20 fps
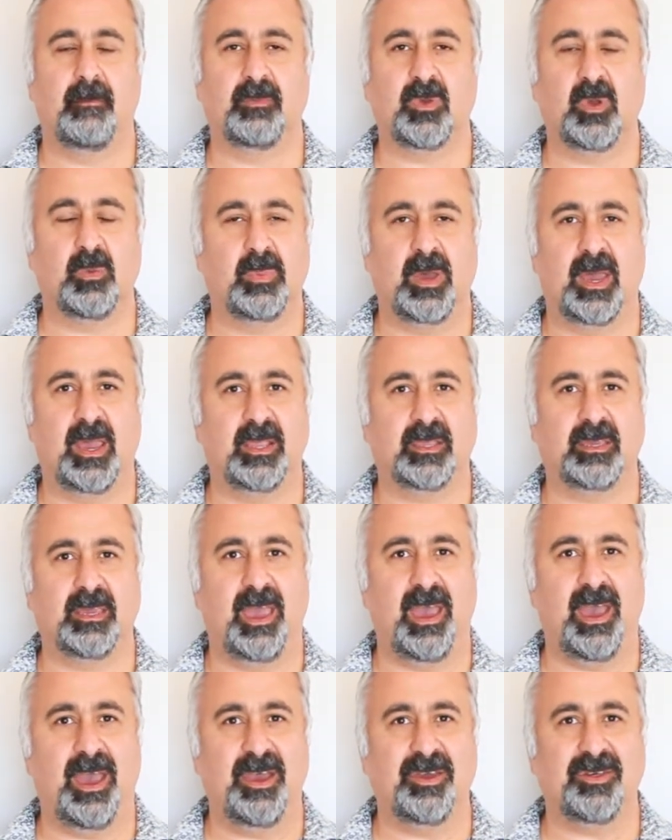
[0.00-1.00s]
you paid
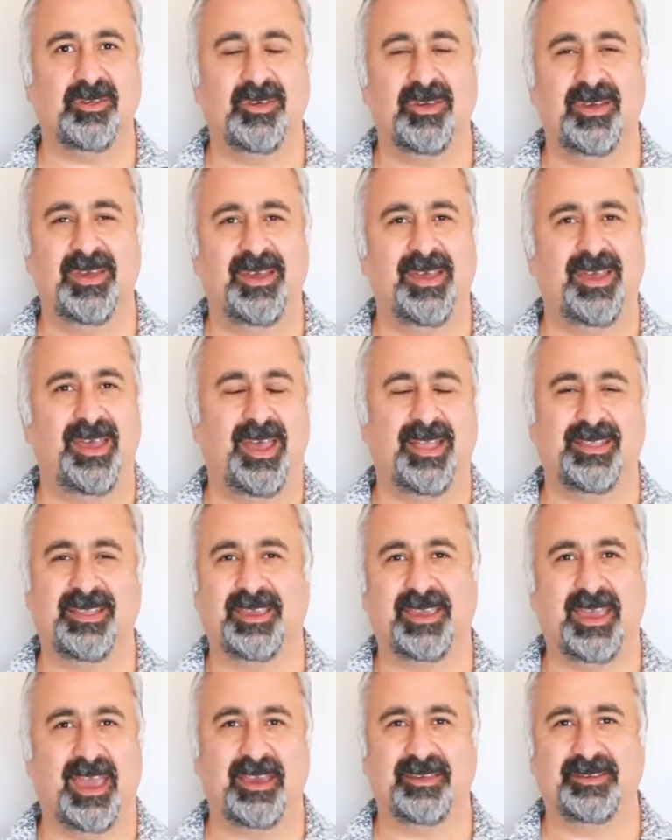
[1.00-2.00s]
cash, and
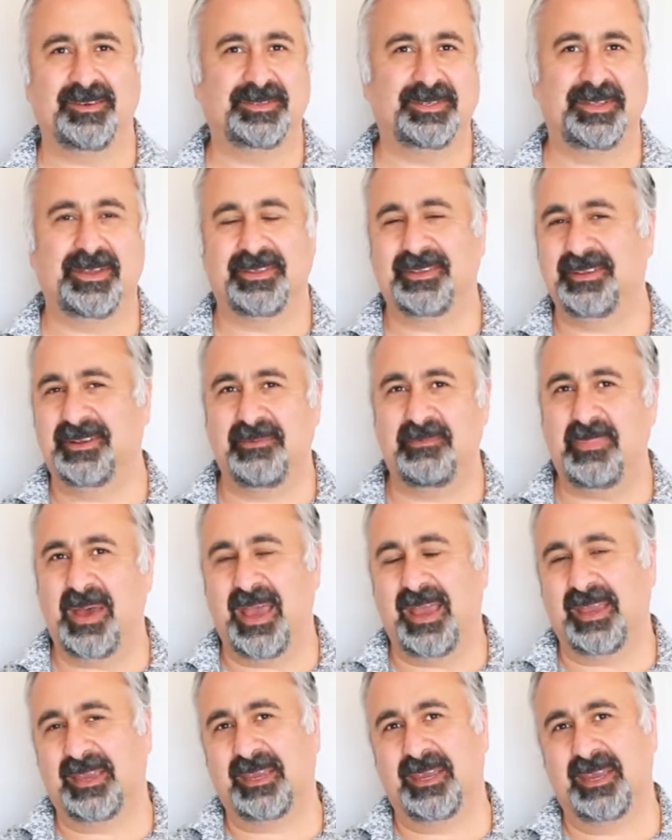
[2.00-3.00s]
the cash is not in the
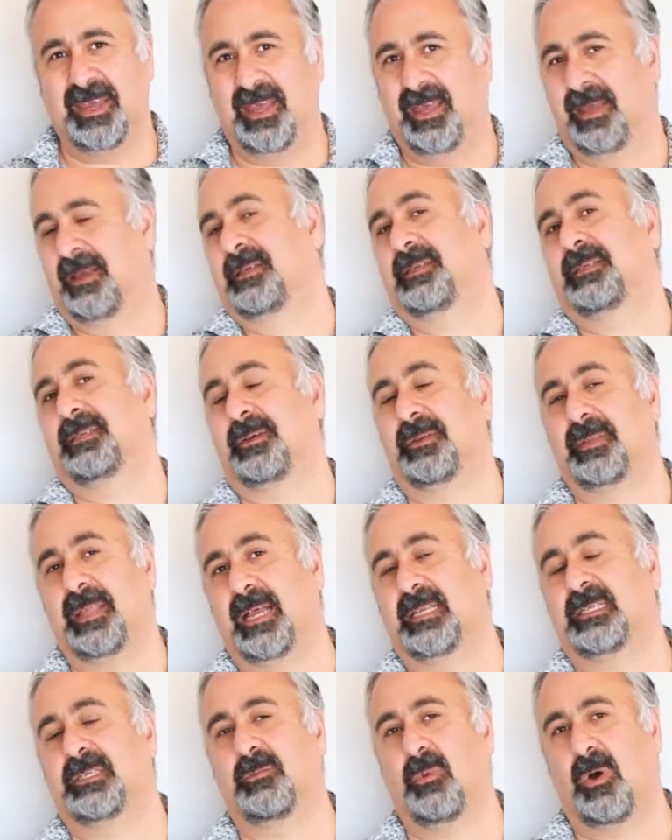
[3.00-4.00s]
bank. So
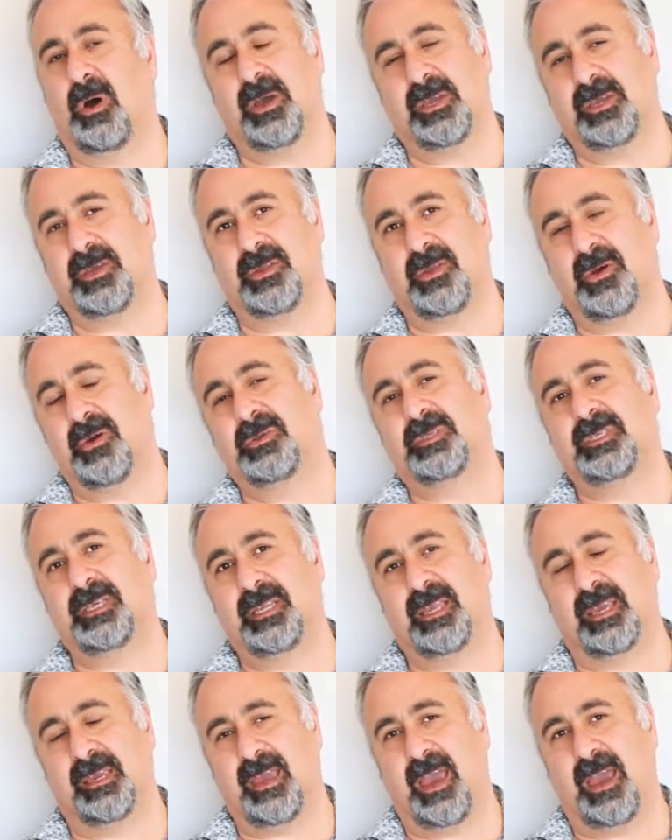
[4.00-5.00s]
that's why you don't see
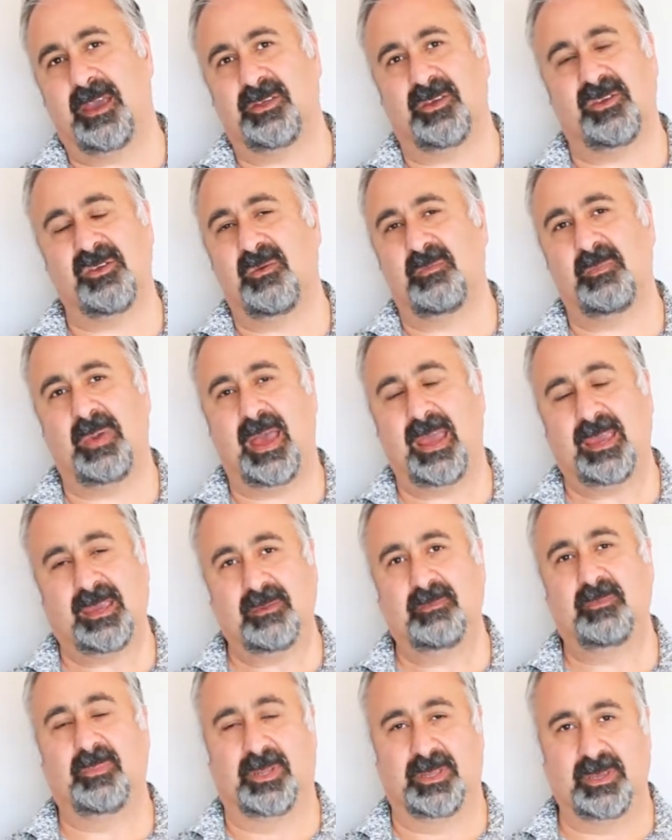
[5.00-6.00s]
the cash in your bank,
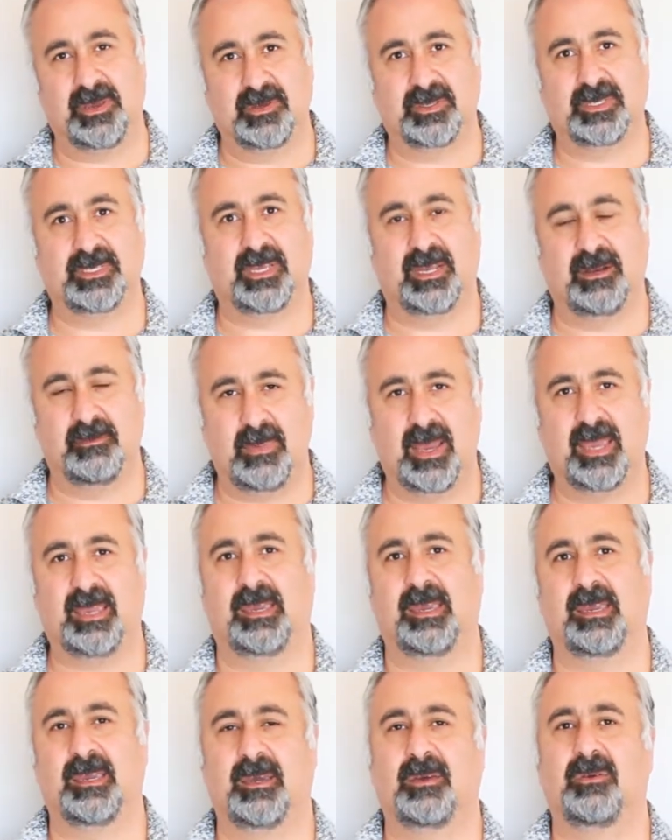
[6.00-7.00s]
but you're still
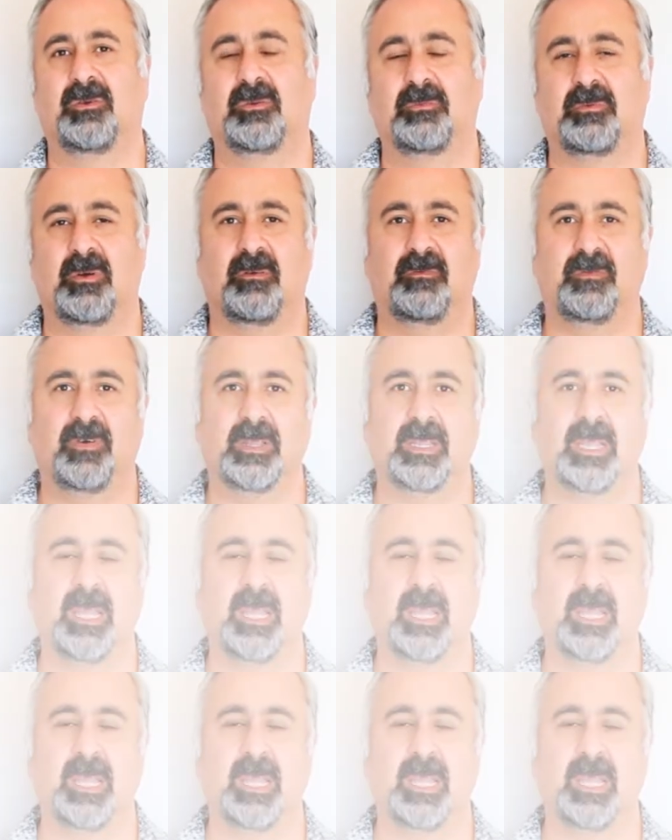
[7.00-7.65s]
making a good profit.